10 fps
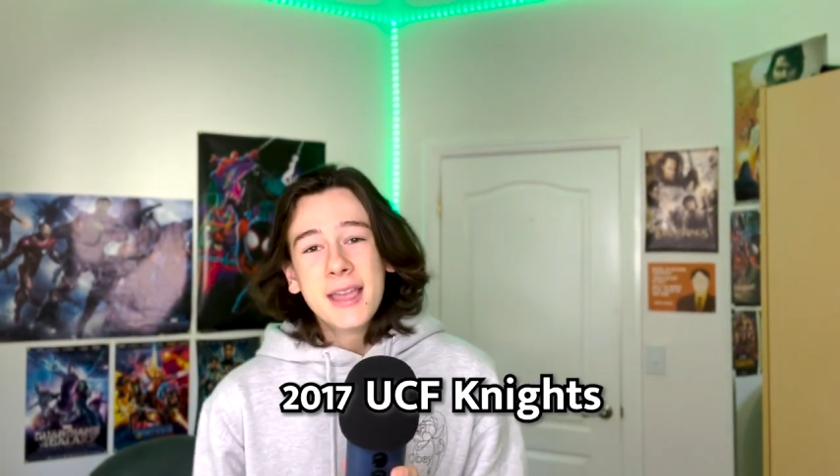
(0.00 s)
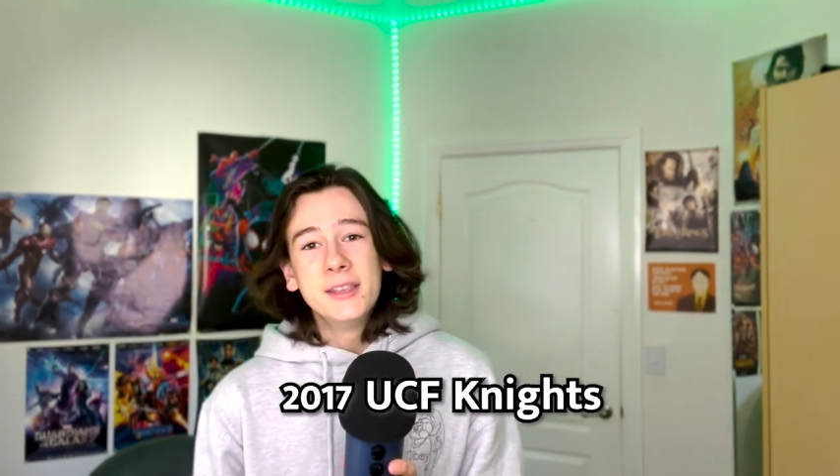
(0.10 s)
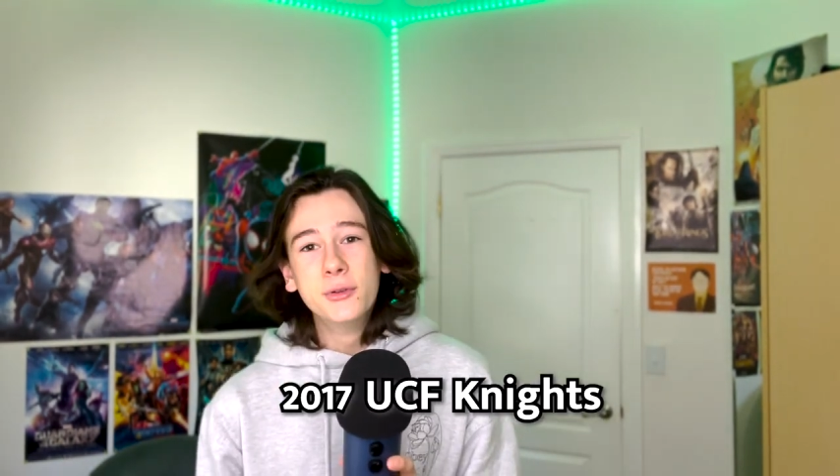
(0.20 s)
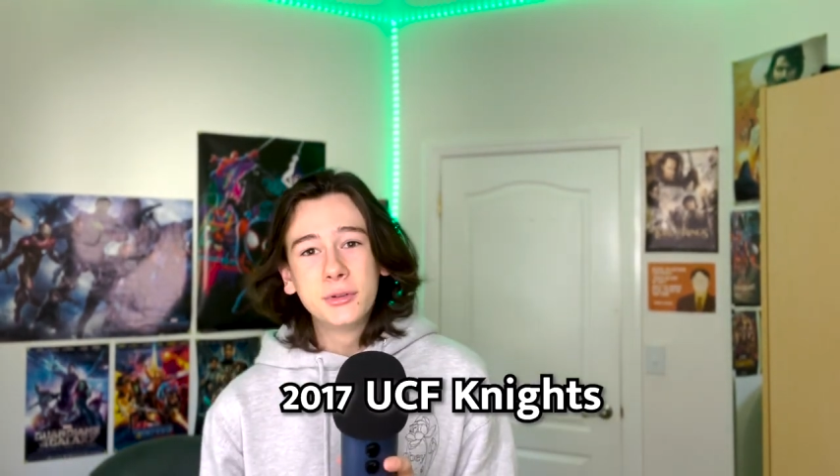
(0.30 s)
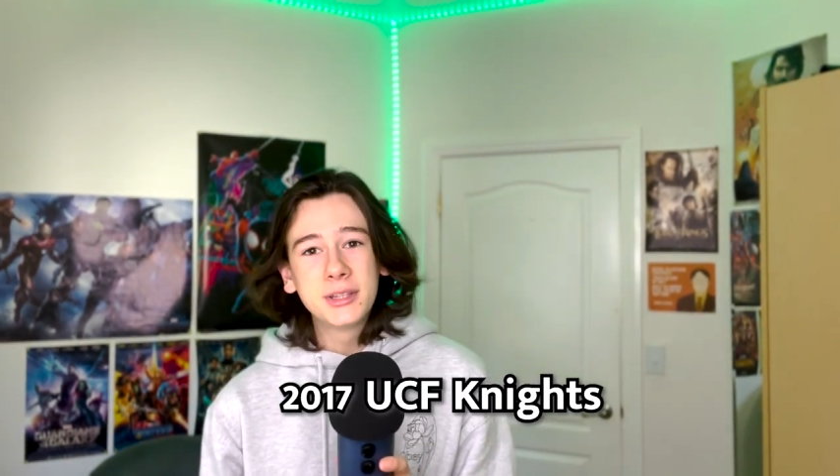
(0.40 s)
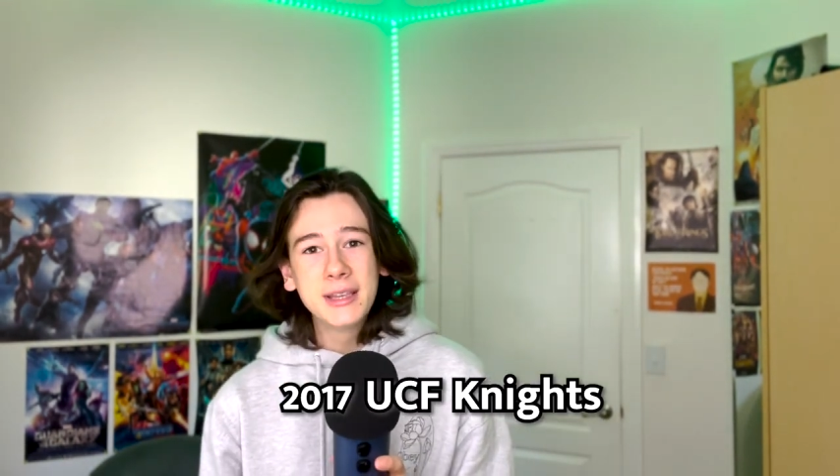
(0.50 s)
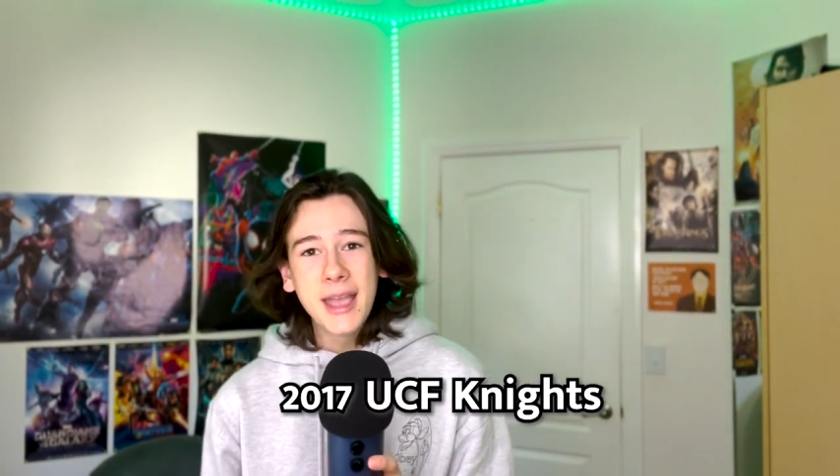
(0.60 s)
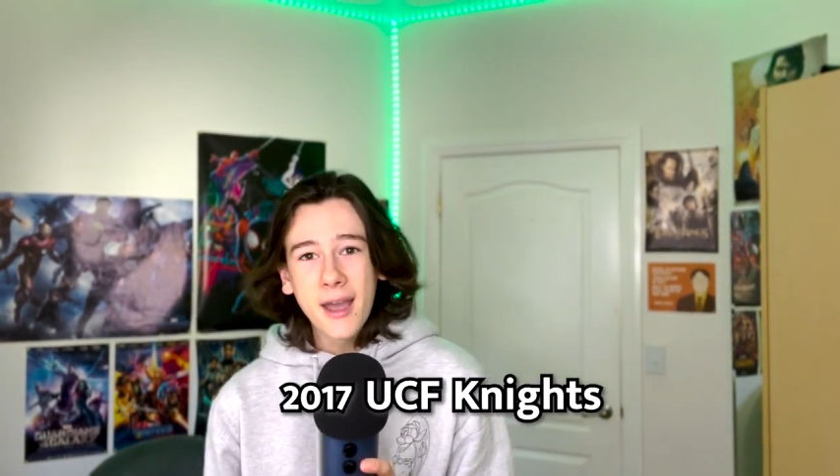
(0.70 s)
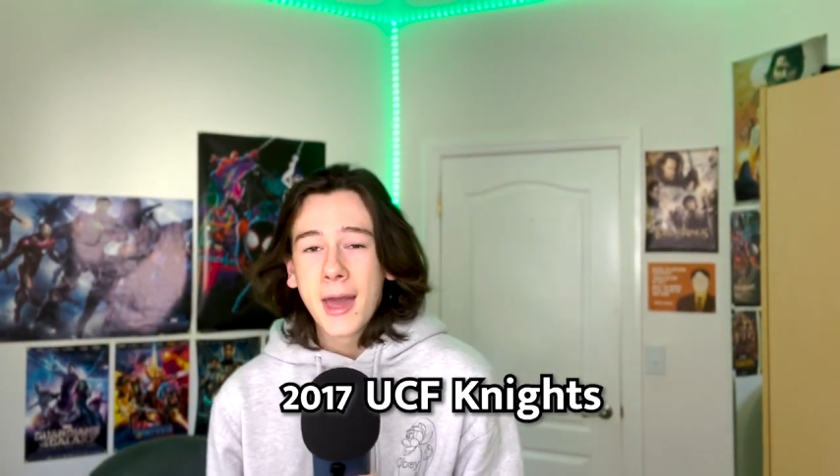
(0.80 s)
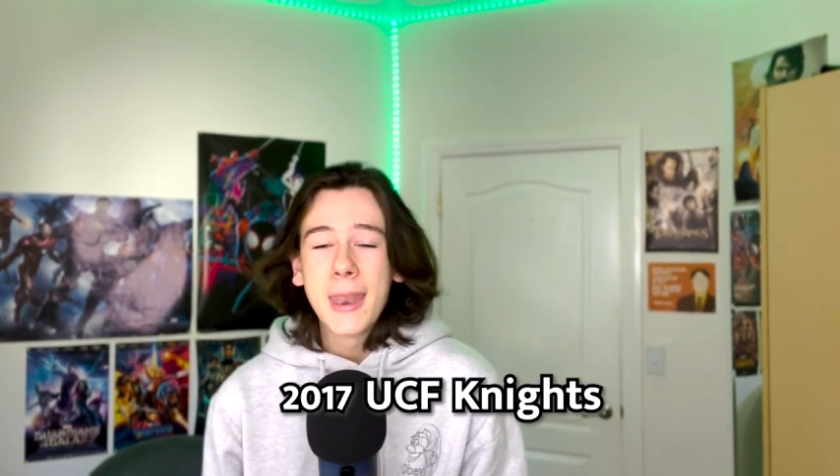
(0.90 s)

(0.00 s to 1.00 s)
UCF